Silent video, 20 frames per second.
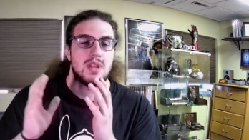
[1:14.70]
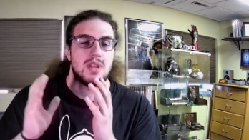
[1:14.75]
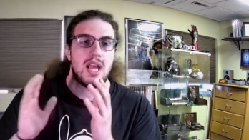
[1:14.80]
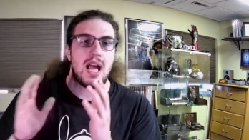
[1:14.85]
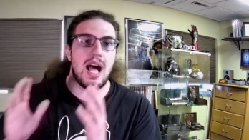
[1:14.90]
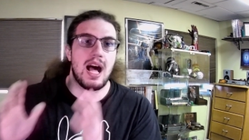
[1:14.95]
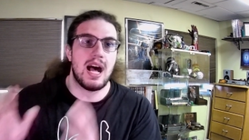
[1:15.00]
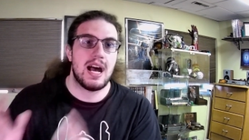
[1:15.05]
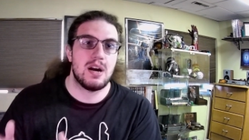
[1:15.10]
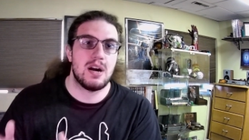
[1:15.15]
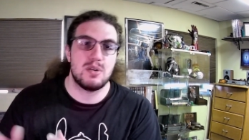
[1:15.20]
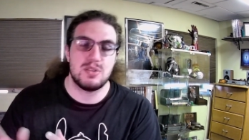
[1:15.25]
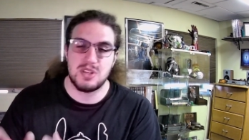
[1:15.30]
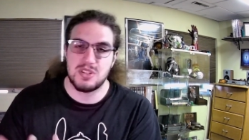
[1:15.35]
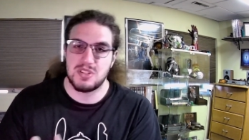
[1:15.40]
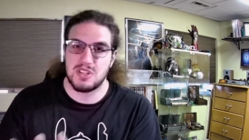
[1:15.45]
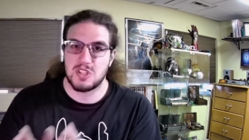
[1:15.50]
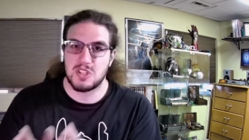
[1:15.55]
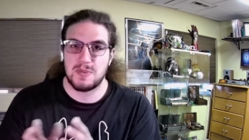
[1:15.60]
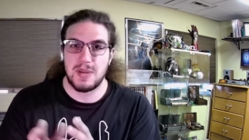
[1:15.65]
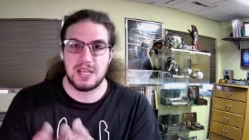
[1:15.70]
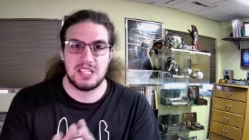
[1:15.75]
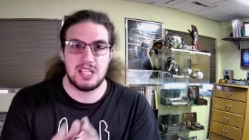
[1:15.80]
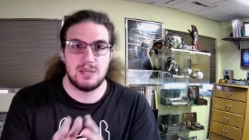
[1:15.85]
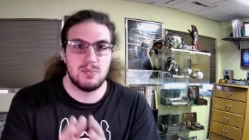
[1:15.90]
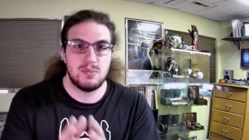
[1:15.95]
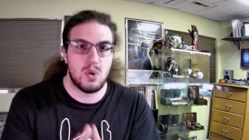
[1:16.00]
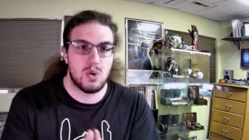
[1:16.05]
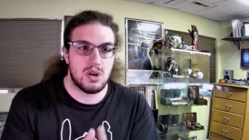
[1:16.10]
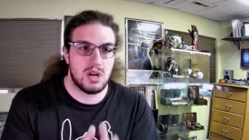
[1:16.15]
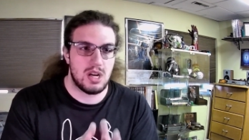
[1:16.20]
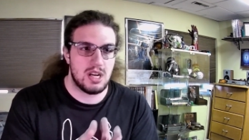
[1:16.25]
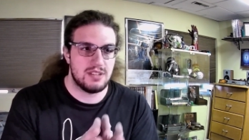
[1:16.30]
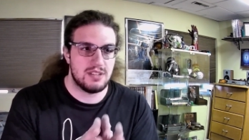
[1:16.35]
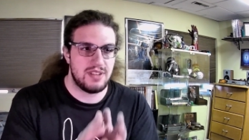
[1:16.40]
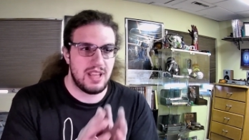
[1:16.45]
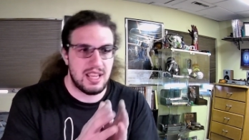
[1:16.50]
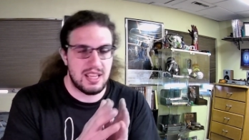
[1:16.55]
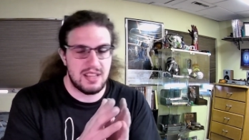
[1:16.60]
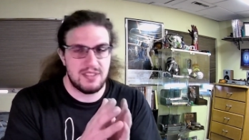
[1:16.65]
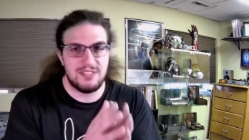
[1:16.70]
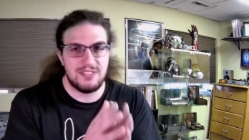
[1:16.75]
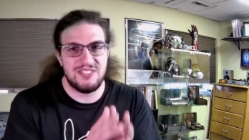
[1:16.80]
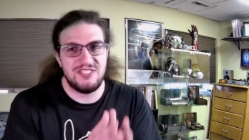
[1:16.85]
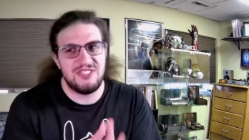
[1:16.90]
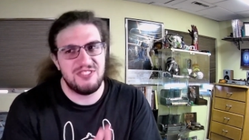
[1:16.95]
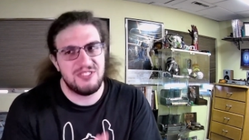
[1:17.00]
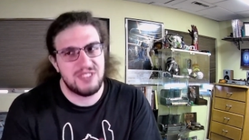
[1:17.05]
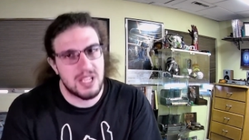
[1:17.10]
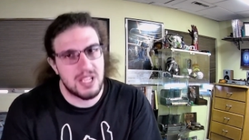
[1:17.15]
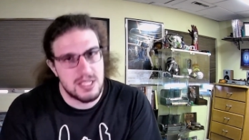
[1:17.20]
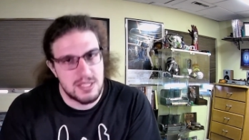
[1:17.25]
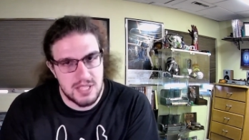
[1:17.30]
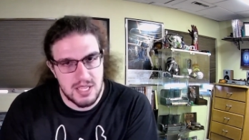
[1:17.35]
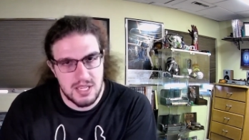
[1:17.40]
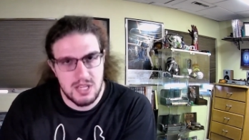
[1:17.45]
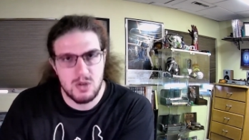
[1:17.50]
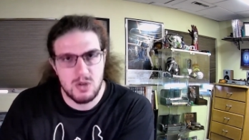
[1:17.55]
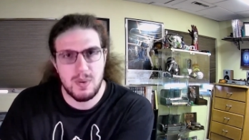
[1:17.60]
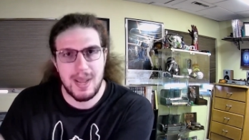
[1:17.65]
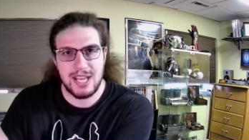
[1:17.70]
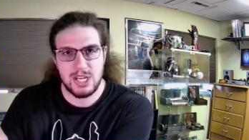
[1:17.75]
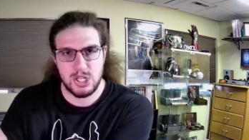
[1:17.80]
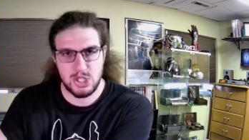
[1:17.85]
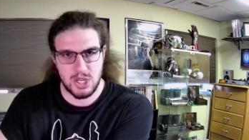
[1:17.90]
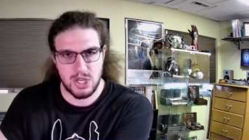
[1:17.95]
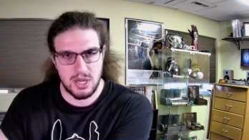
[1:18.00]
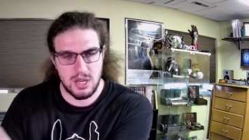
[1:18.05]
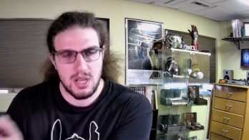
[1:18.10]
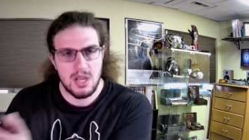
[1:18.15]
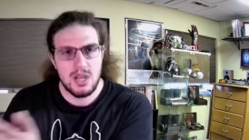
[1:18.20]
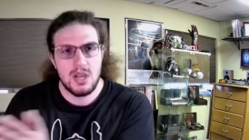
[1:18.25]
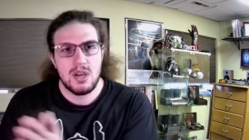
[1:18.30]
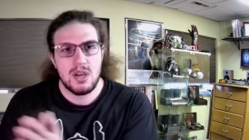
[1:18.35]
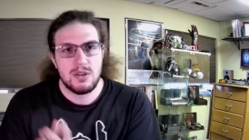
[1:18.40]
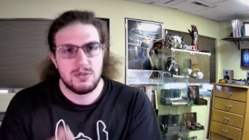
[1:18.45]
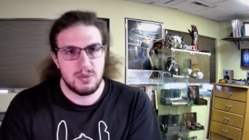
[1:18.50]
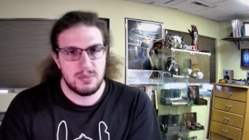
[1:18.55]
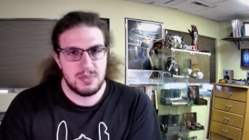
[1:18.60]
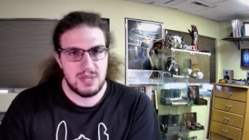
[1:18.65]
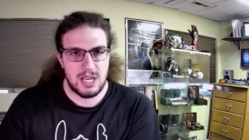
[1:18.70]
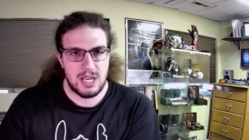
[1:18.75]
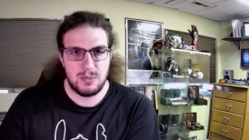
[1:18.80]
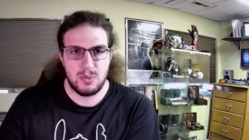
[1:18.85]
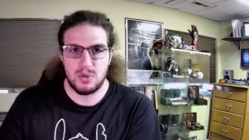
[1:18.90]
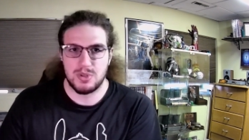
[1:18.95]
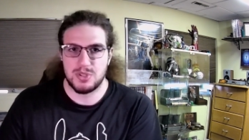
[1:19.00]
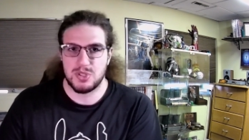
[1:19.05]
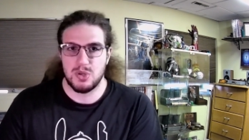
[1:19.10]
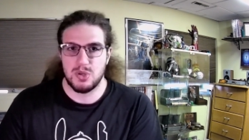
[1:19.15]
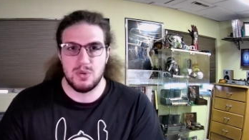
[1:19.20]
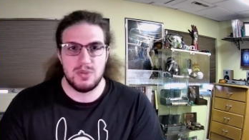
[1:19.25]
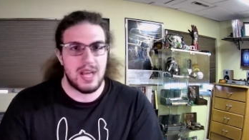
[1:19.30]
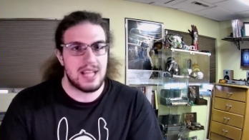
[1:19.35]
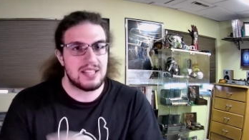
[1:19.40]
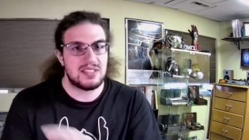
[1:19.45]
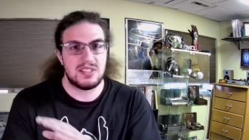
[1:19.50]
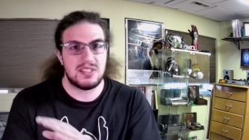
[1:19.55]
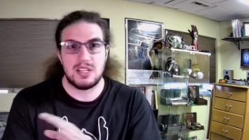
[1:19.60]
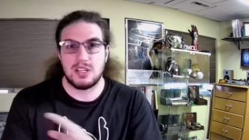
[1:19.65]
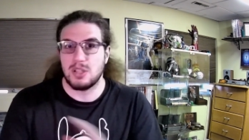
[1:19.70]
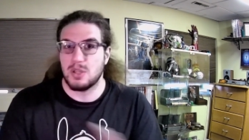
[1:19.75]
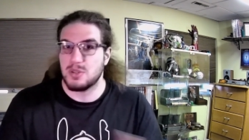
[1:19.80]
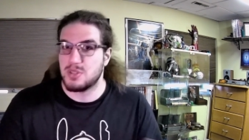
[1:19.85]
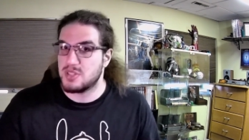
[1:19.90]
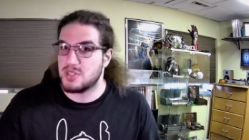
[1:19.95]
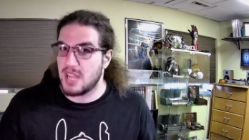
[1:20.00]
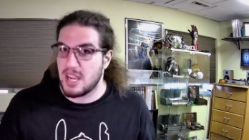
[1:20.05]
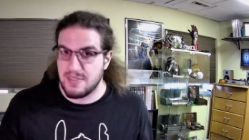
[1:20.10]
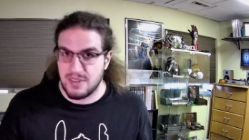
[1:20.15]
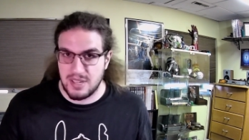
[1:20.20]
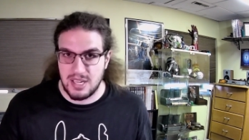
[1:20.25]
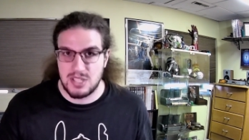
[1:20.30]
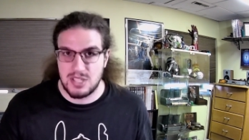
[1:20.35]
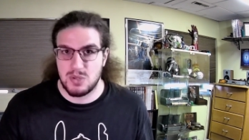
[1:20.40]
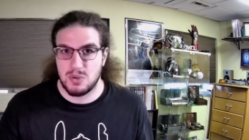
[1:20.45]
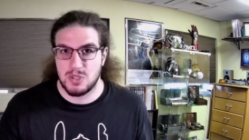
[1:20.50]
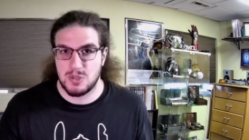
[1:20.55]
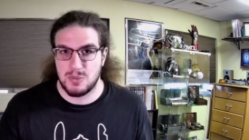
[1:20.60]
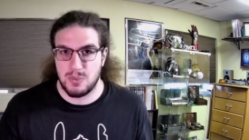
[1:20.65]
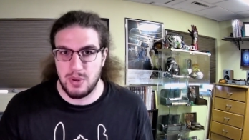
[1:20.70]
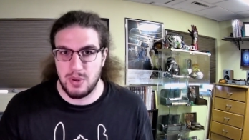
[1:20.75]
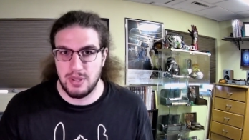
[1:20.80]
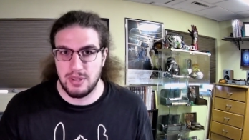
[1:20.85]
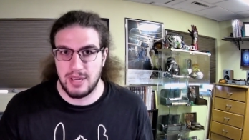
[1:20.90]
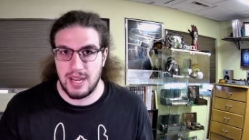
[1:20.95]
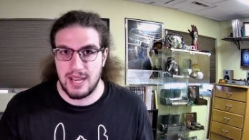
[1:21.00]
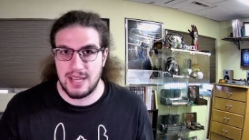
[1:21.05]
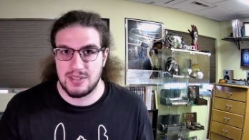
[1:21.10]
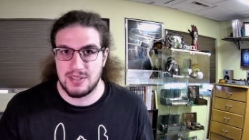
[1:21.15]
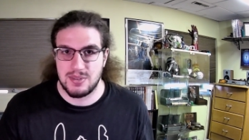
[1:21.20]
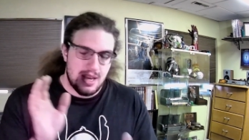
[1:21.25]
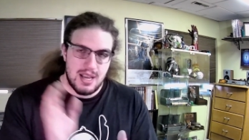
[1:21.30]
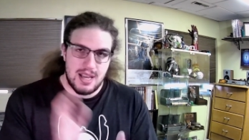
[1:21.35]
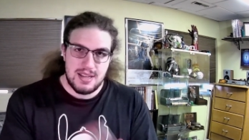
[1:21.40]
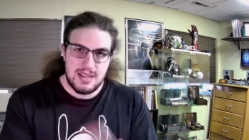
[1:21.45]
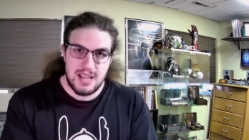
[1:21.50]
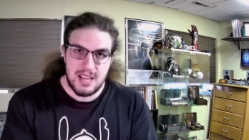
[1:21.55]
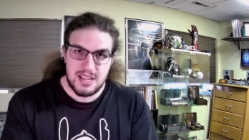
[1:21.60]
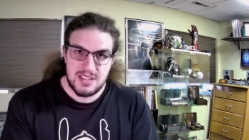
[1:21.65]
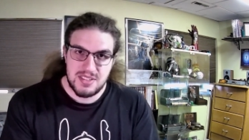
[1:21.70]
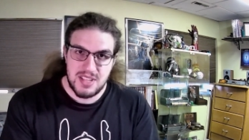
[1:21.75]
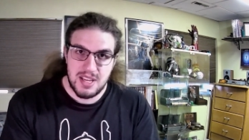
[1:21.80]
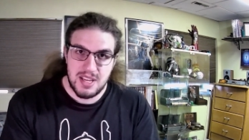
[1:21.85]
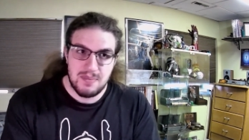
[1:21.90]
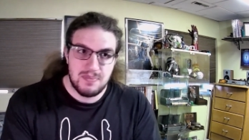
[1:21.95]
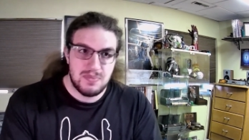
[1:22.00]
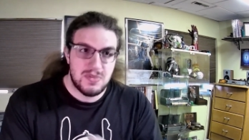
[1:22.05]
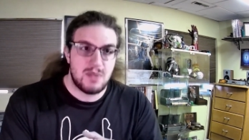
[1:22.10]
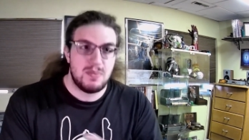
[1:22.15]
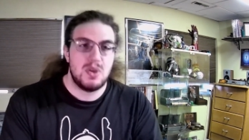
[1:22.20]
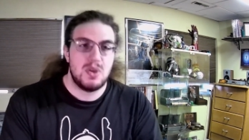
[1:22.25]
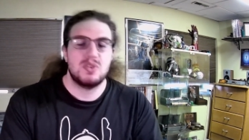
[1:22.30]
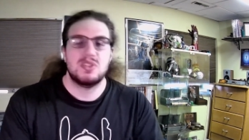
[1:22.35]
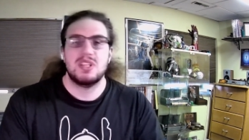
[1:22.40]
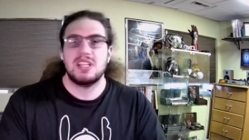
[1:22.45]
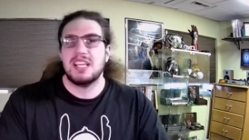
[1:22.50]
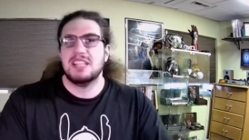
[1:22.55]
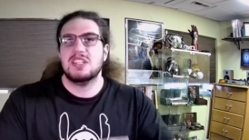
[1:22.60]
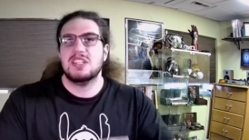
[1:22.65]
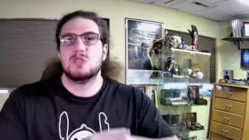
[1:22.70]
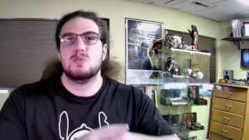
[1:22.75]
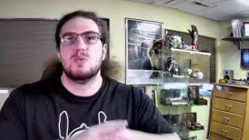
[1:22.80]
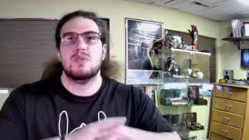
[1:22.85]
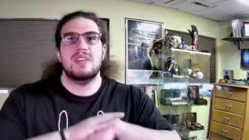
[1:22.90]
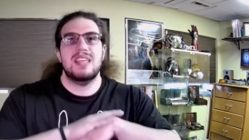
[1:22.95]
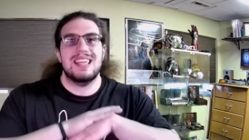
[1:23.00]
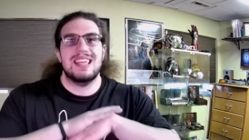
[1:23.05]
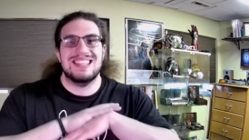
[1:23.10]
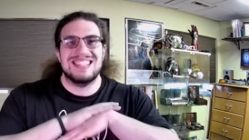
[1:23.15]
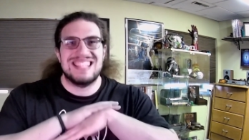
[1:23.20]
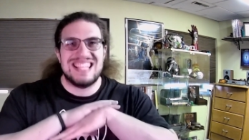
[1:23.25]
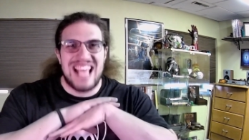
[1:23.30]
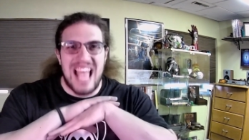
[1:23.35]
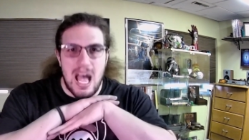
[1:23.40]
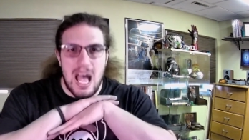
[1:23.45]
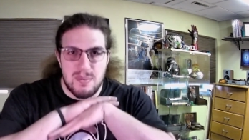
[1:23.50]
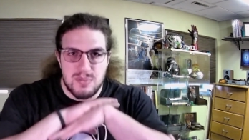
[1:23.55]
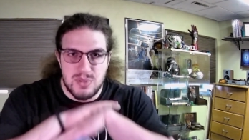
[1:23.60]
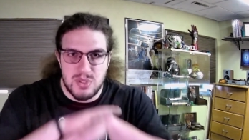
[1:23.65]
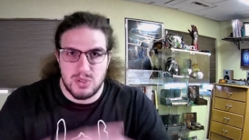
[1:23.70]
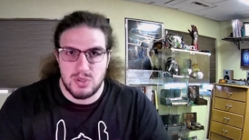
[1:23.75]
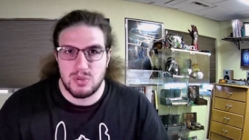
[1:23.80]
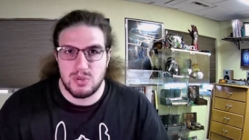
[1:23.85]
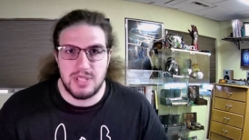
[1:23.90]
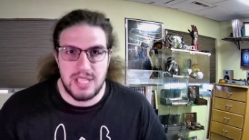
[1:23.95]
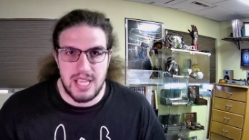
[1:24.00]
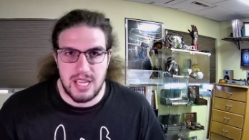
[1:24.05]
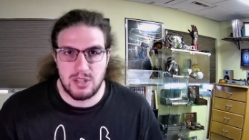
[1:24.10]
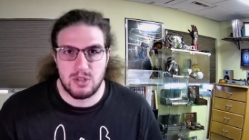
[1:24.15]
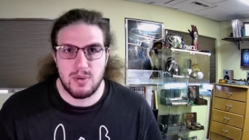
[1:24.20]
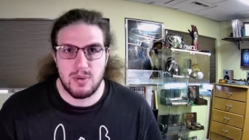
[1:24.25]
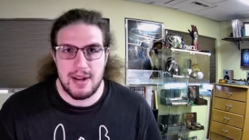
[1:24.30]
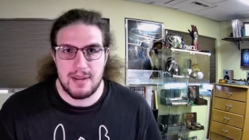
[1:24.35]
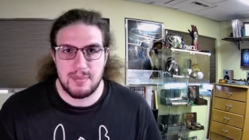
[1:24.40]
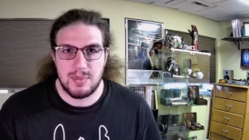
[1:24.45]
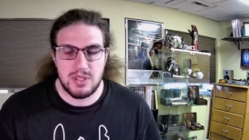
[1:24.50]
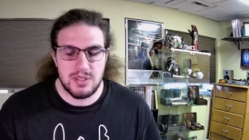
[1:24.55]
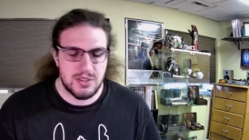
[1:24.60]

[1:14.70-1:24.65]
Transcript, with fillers: I was just expecting more of a continuation from Deadpool 2. That's the closest I ever get to a spoiler, guys. Next thing, the music in this movie is absolutely incredible.